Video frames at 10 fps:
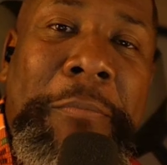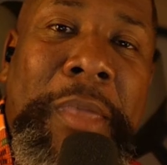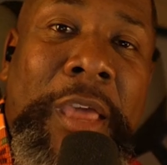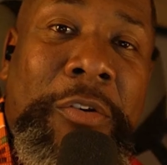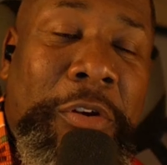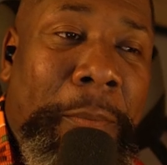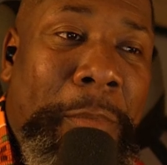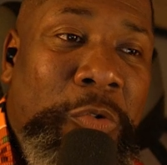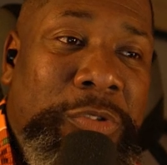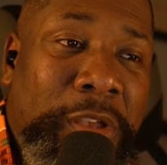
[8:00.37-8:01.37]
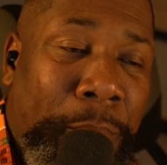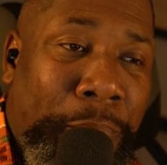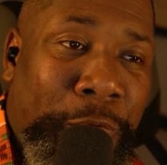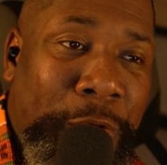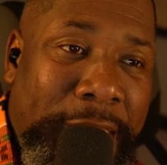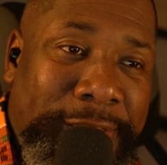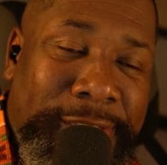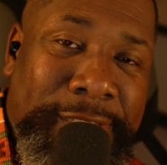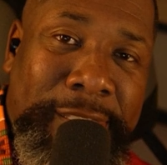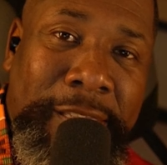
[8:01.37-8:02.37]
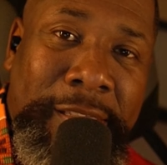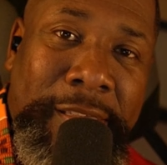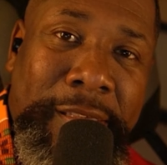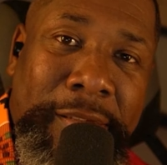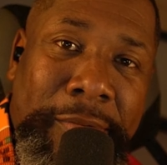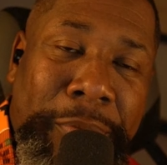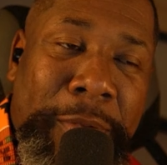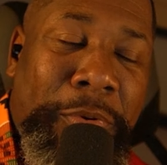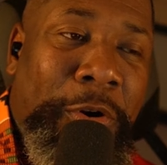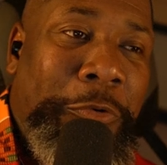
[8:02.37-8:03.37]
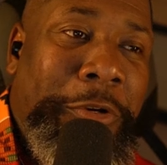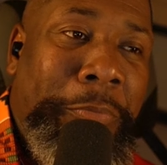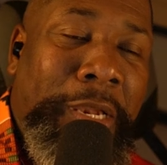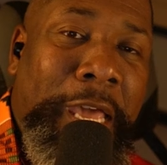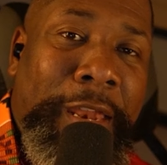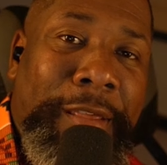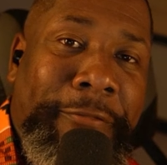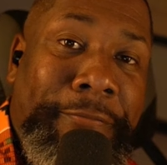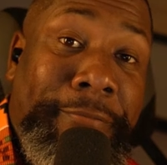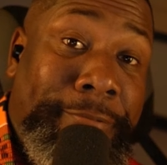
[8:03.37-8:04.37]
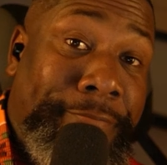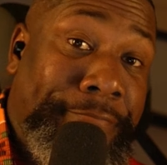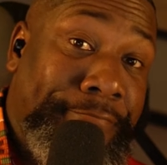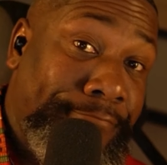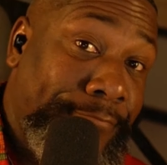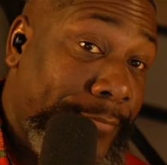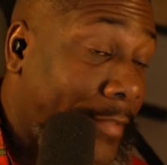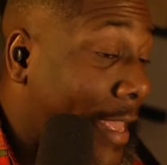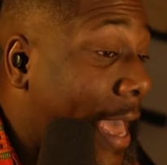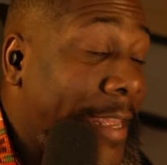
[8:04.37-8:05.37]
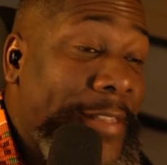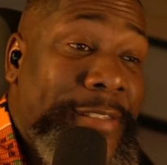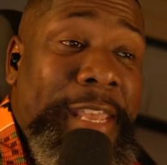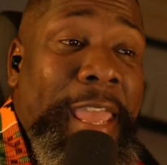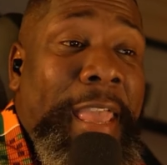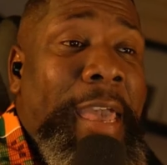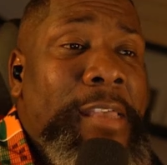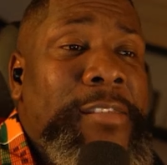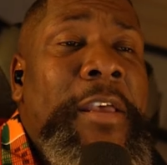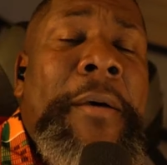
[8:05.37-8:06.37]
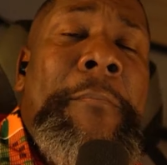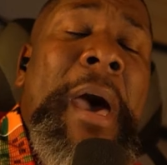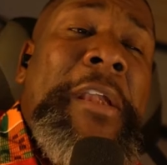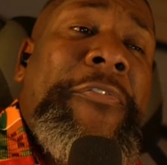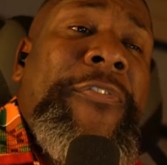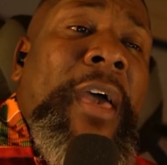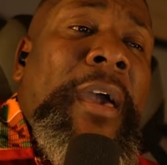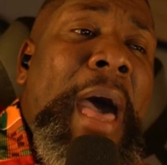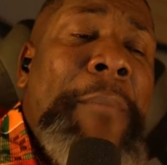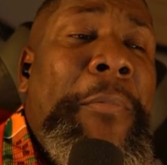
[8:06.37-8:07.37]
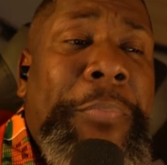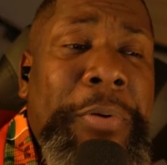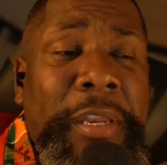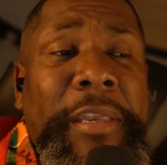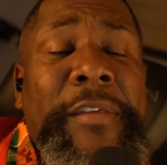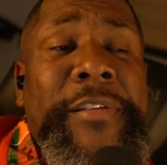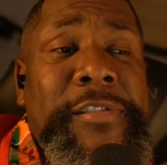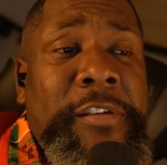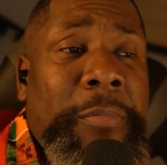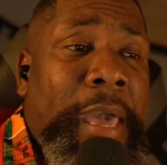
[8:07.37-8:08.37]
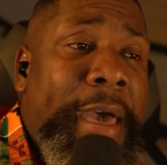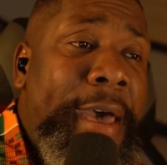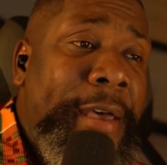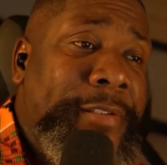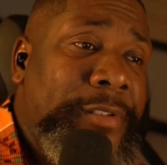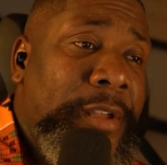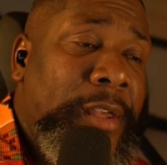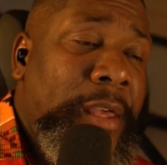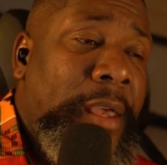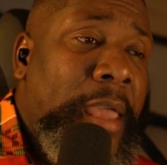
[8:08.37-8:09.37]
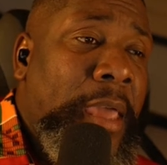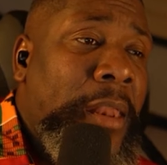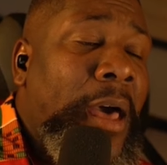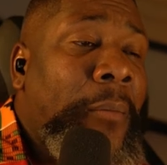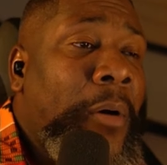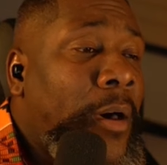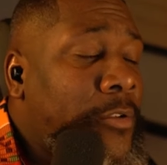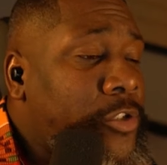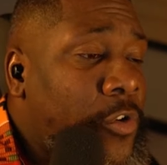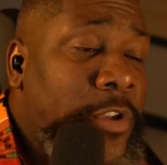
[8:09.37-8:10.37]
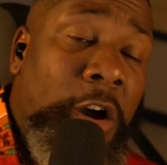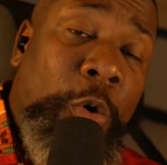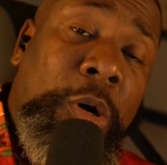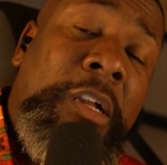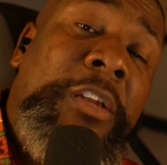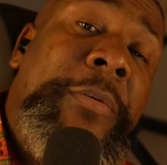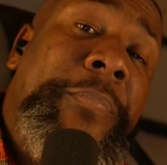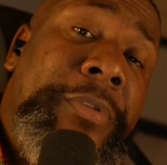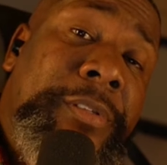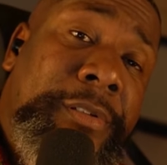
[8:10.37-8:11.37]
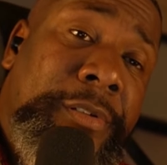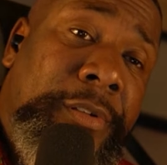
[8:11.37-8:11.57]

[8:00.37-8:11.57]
men are the most oppressed people on the planet. I didn't see it, guys. Matter of fact, I'm going to put together something, guys. And I'm going to show y'all clips